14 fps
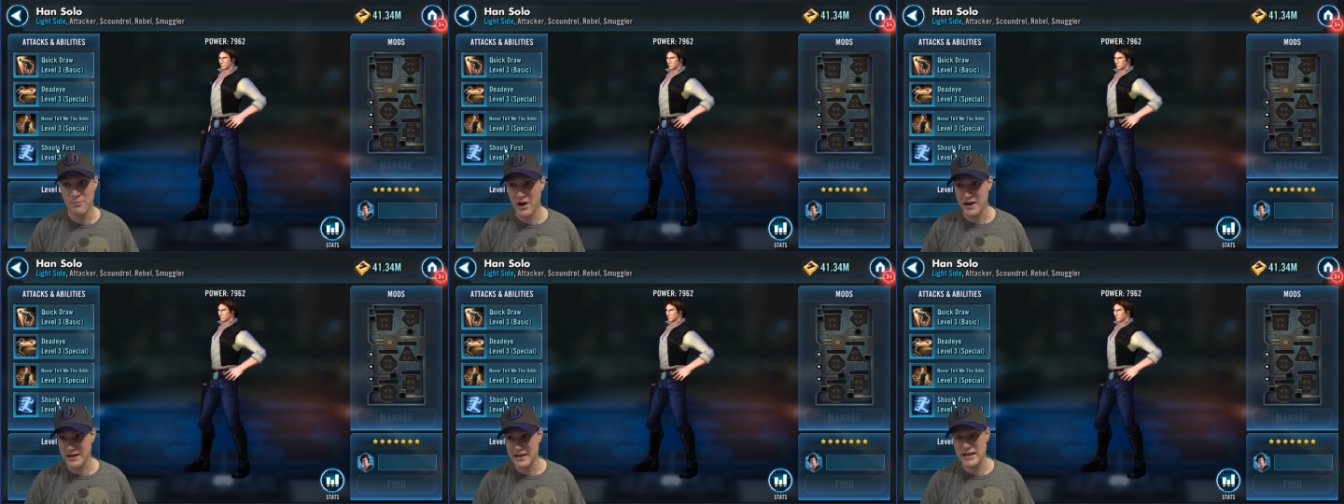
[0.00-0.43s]

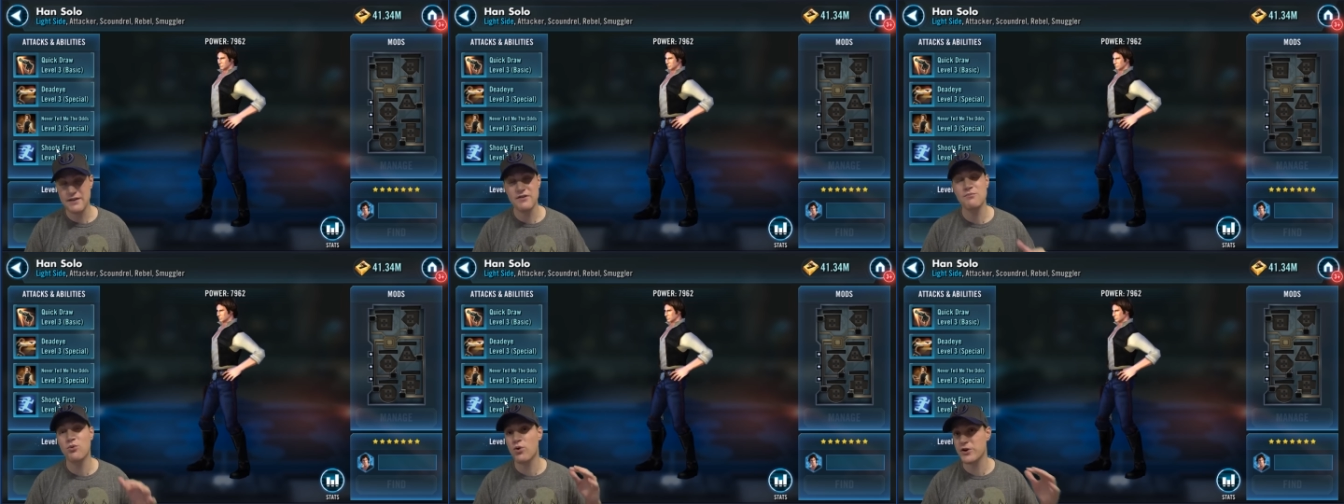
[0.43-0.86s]
but
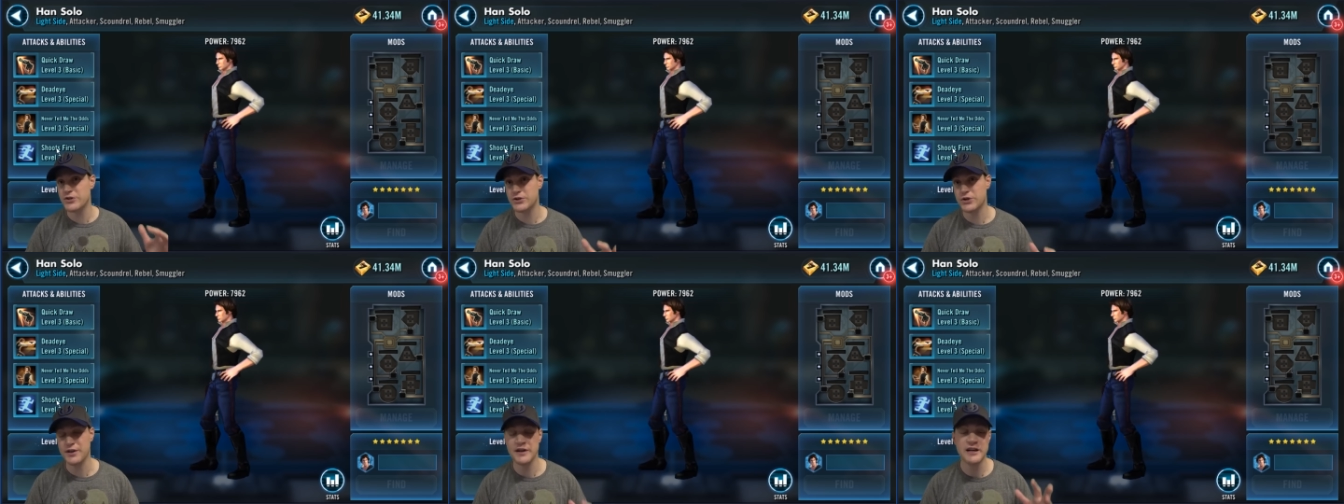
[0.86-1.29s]
even more
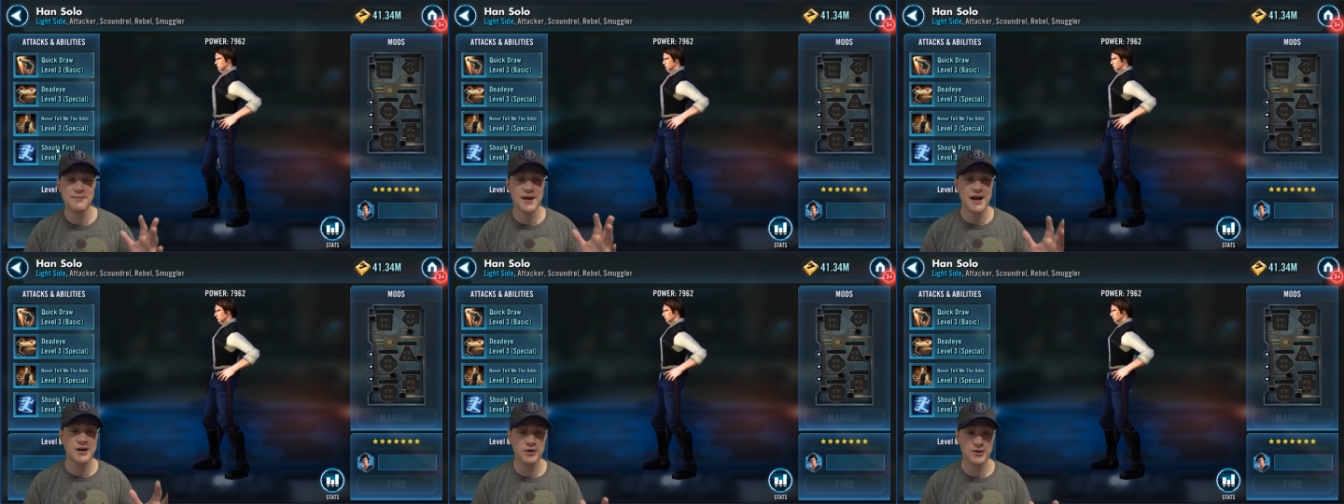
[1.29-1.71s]
so than
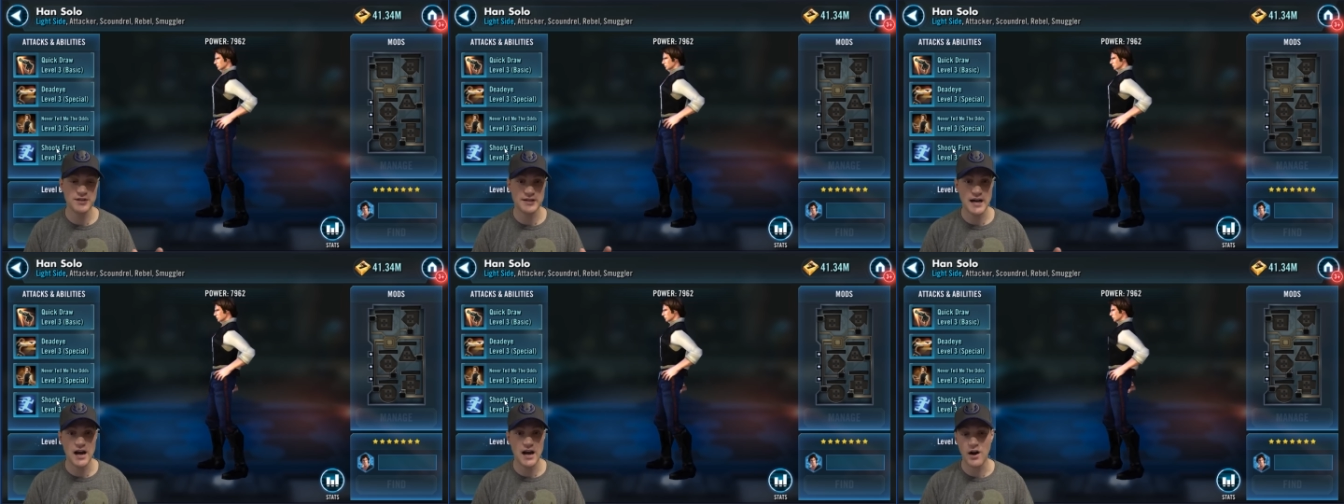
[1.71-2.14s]
Commander Luke
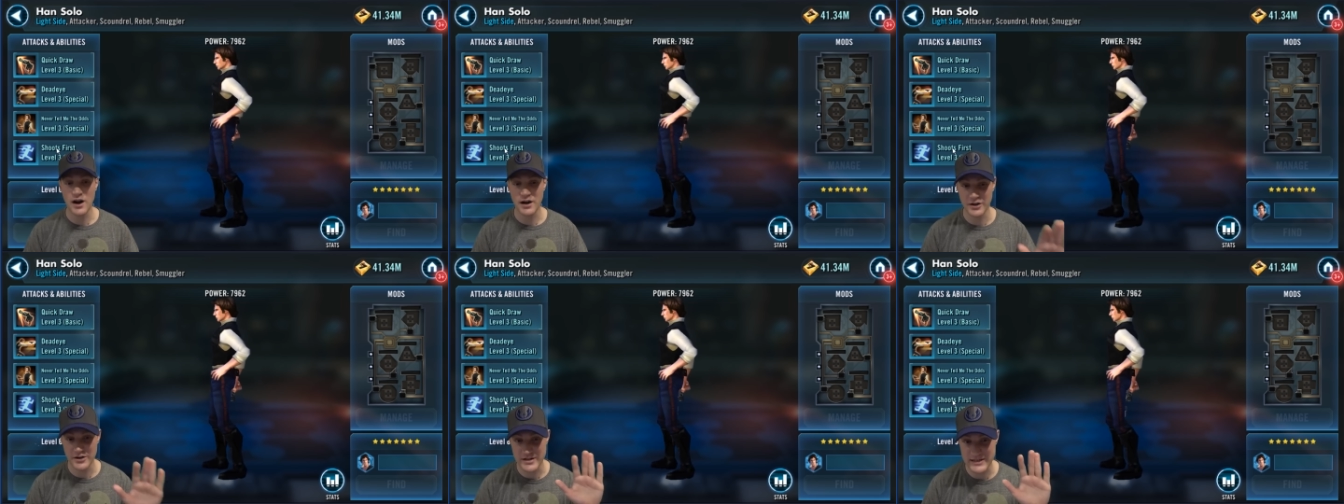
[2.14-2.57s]

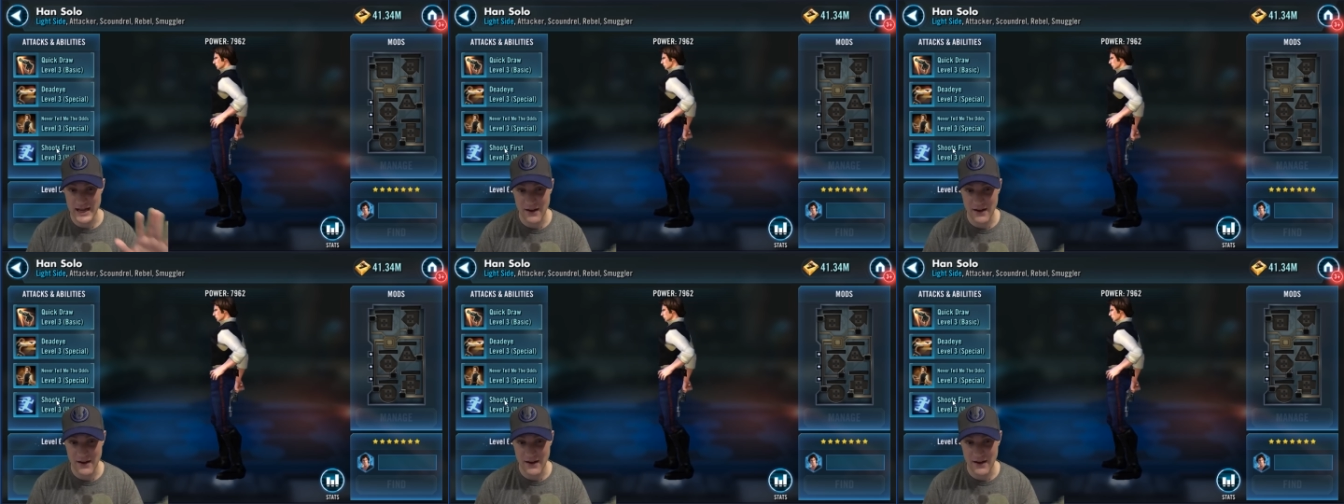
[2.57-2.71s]
Skywalker,